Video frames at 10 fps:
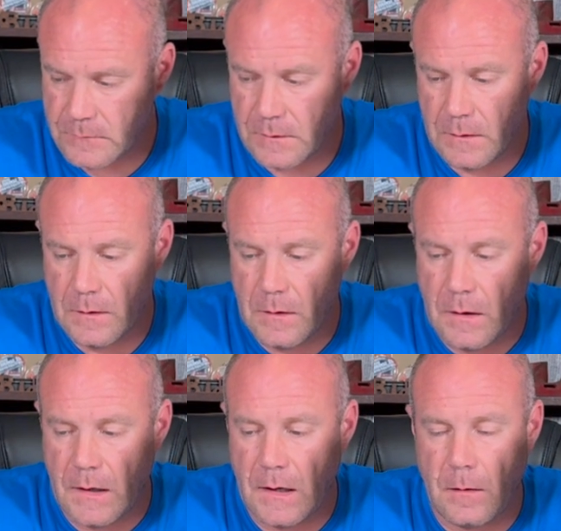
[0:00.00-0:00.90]
Let's just get
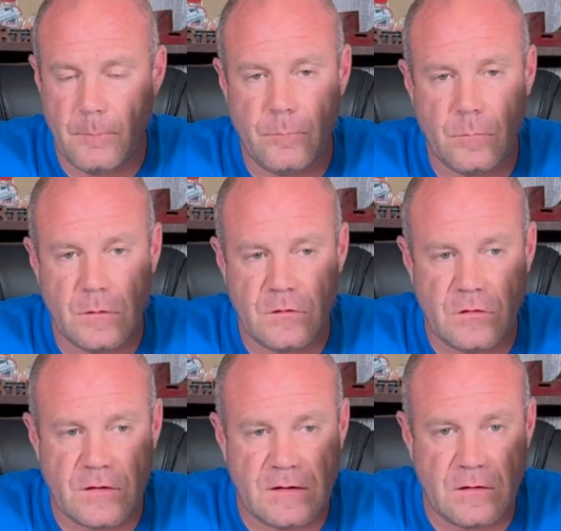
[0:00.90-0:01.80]
to the season. I did have a
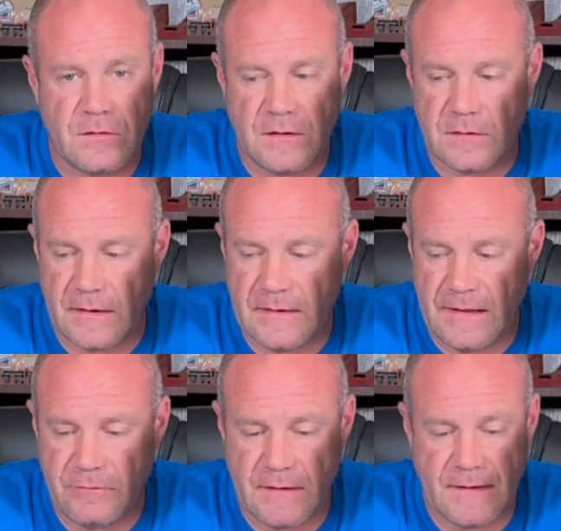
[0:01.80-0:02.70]
kid last year that
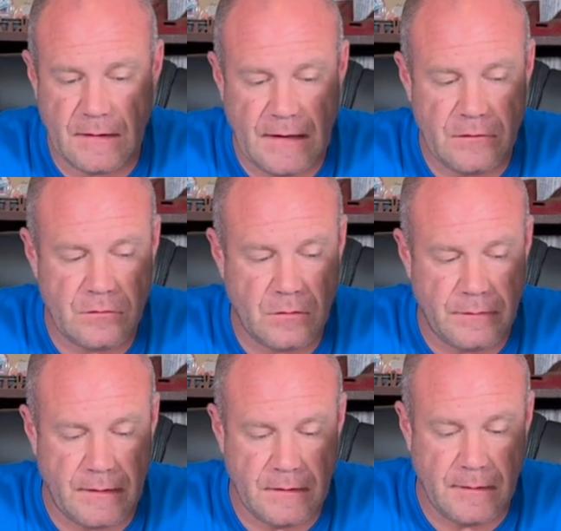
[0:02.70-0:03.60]
did improve his squat through
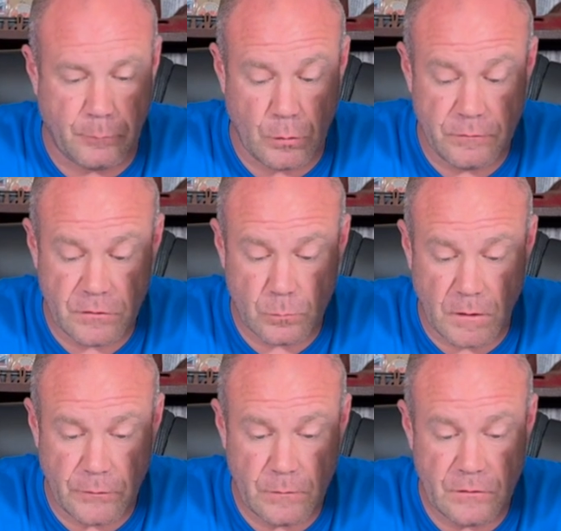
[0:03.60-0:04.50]
the season, so
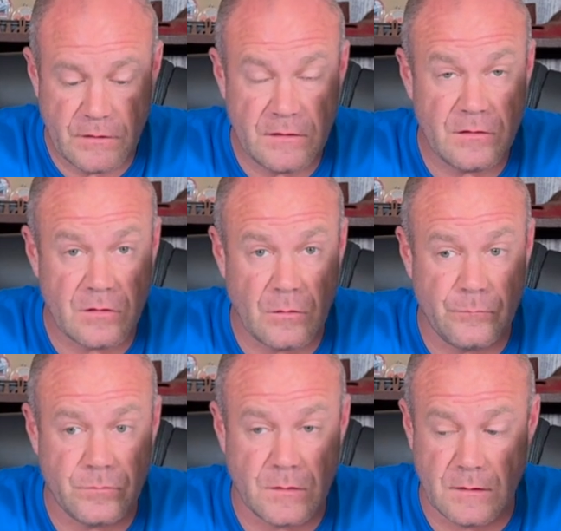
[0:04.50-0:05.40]
he ended up
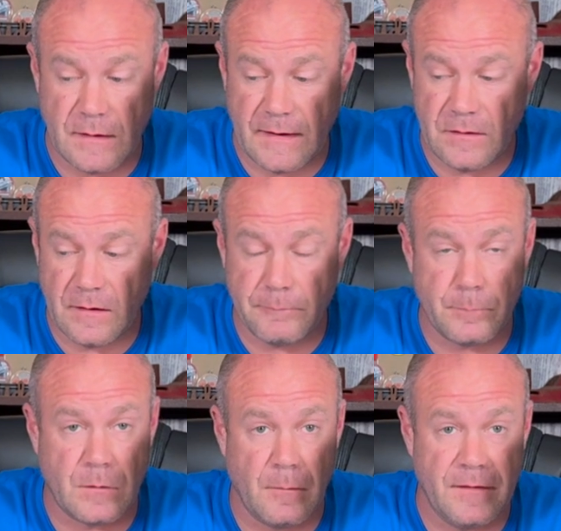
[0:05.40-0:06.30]
coming out of
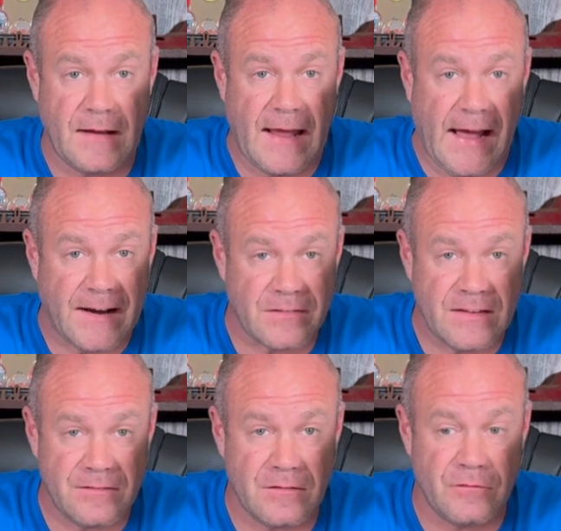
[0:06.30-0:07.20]
season faster than he went
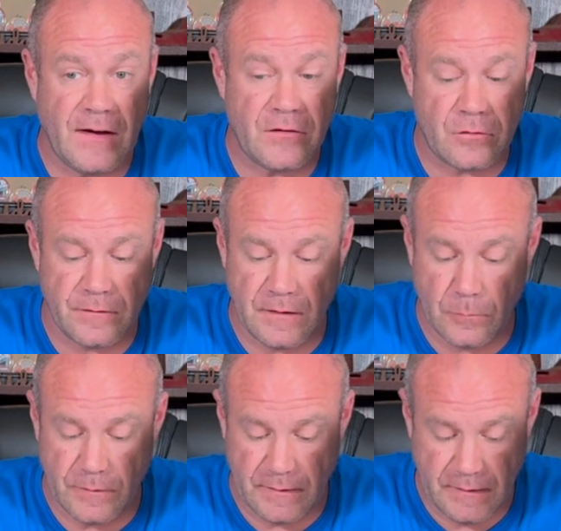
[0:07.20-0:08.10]
in, which is pretty
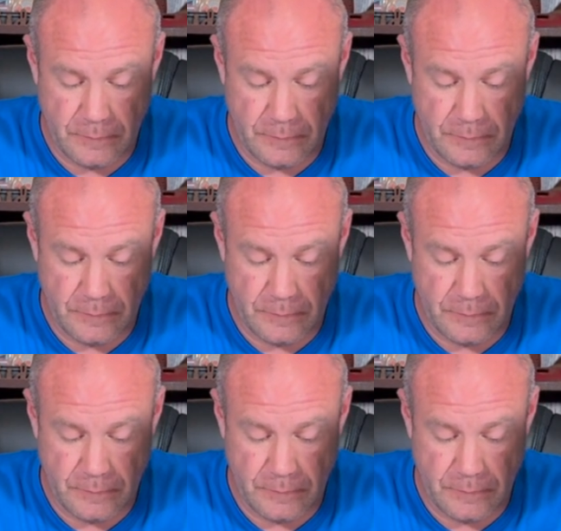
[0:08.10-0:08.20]
cool.